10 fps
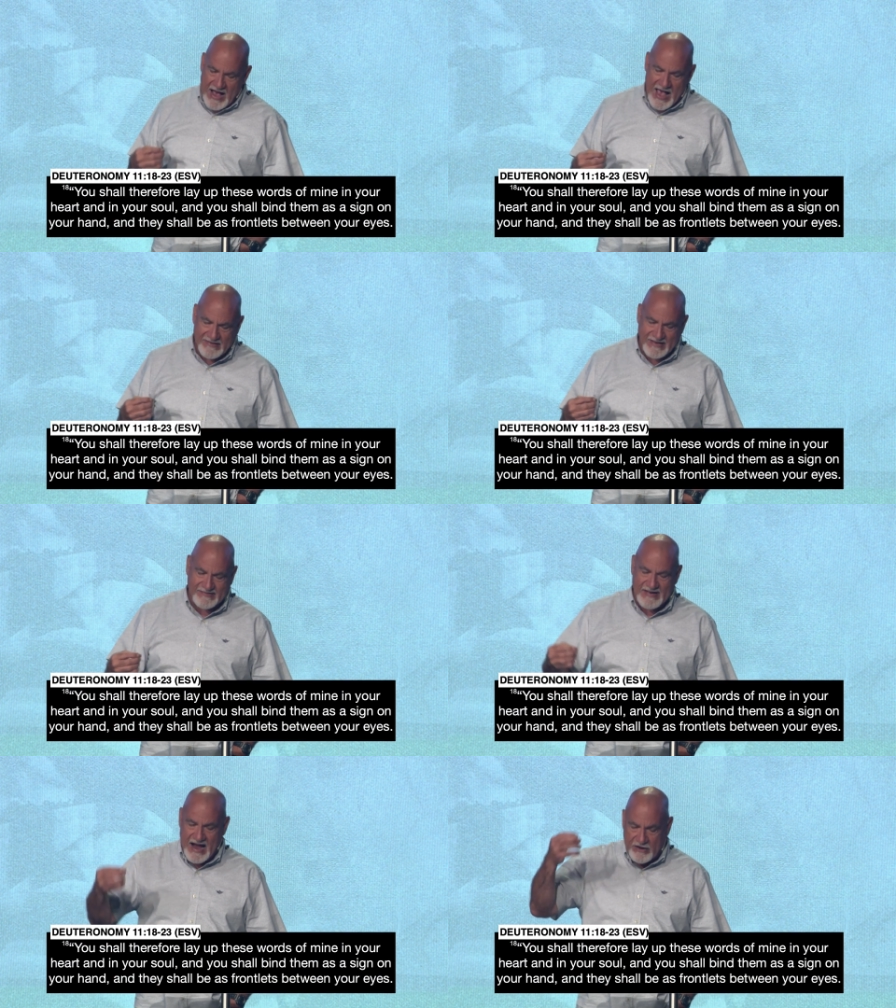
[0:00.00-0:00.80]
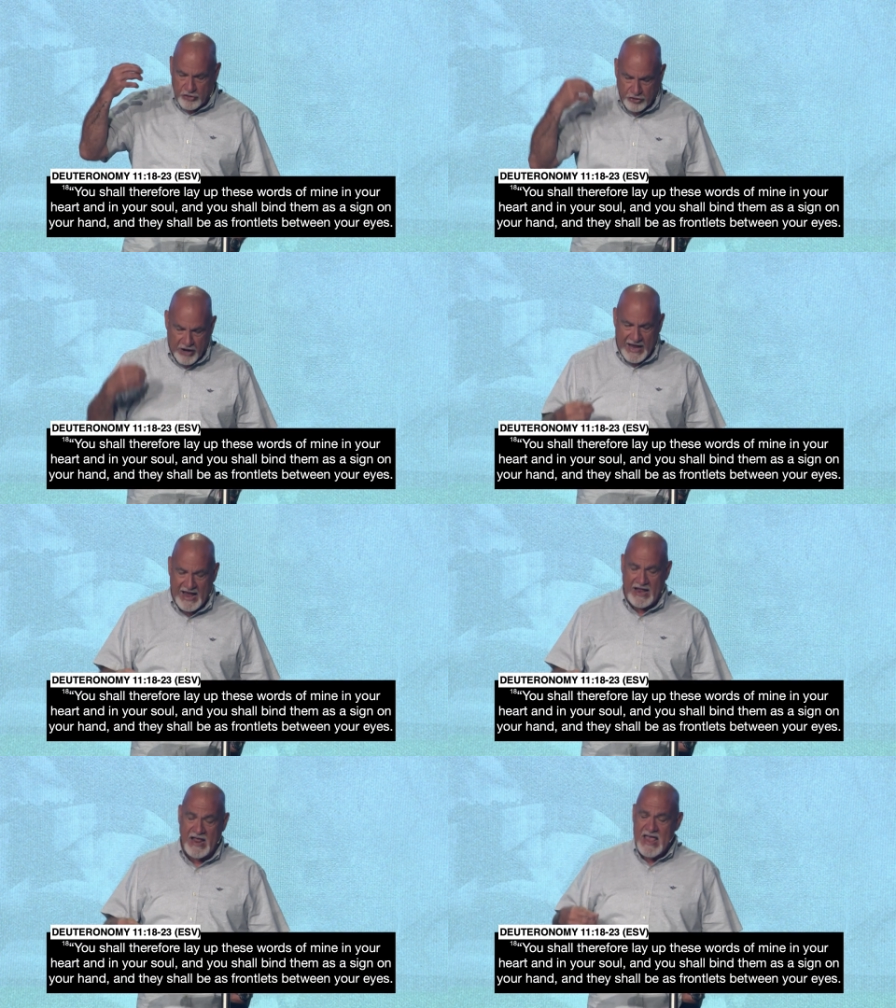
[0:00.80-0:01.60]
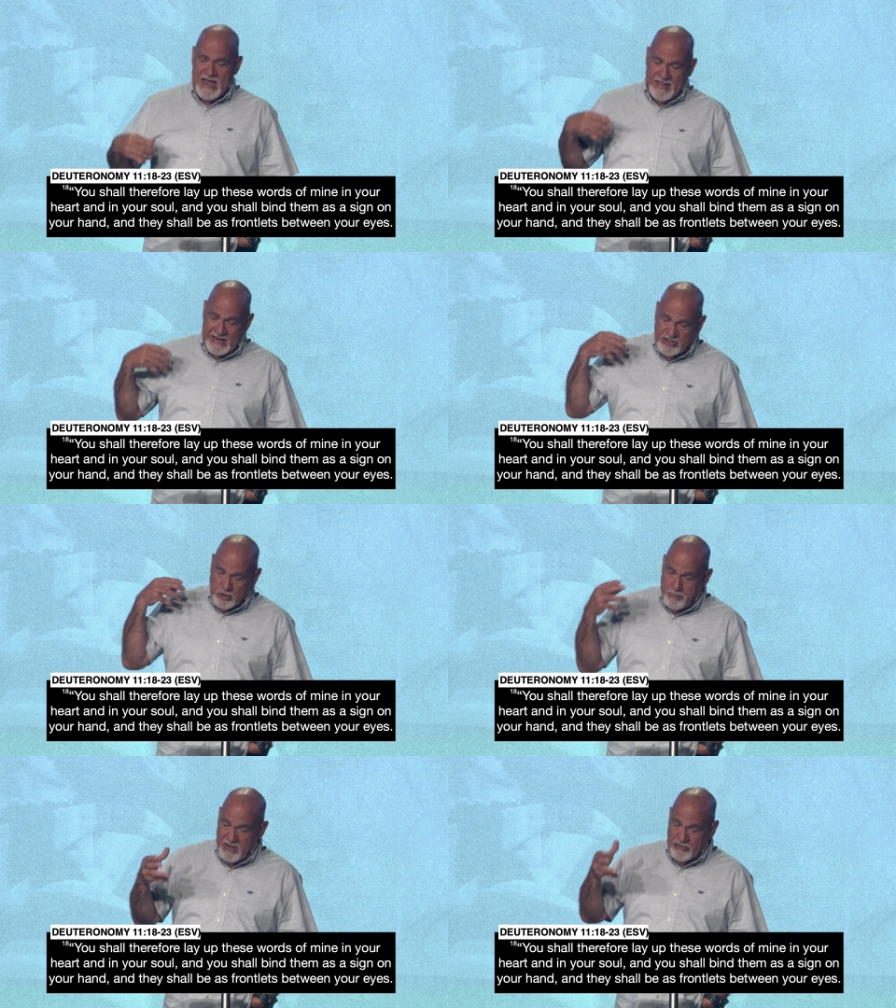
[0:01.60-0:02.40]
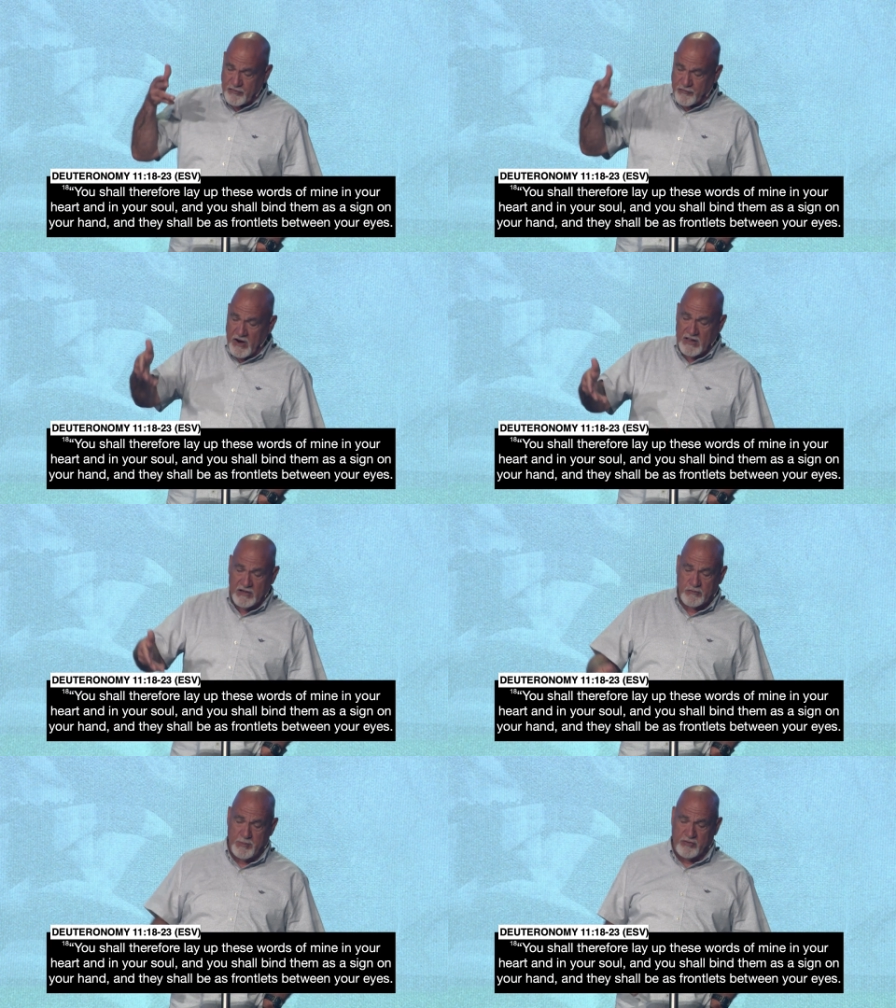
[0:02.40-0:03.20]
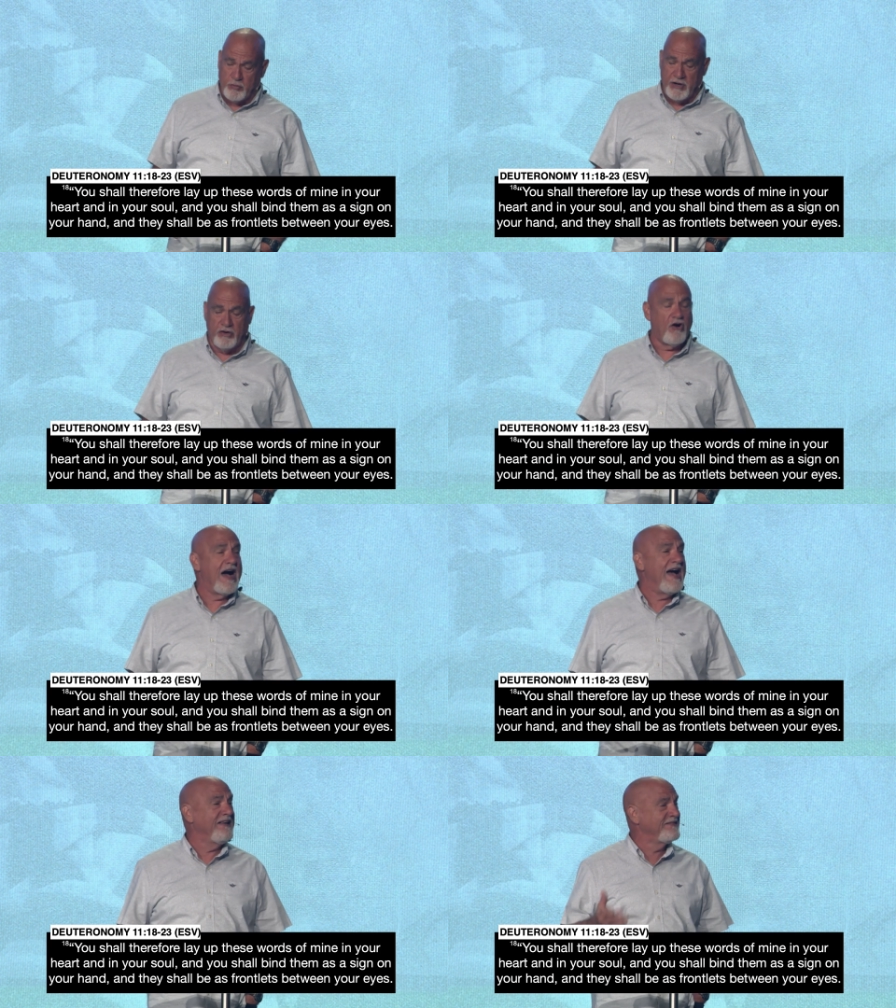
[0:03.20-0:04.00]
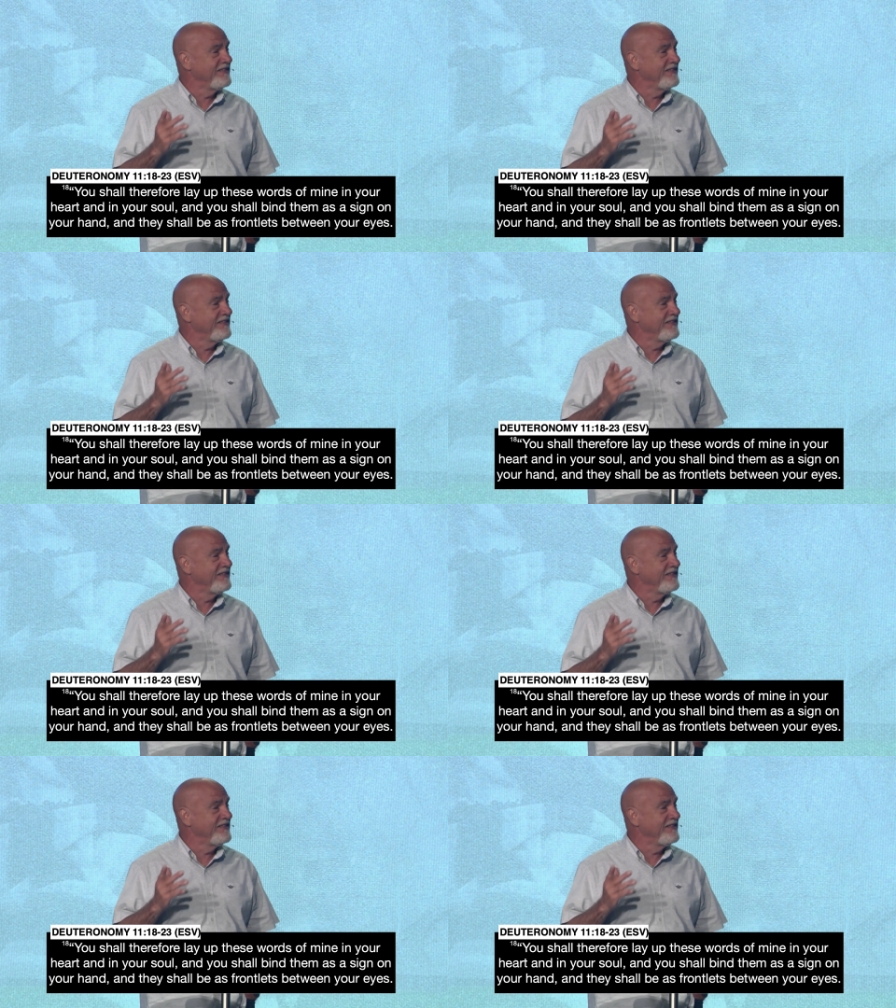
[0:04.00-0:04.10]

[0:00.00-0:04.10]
as a sign on your hand, and they shall be as frontlets between your eyes.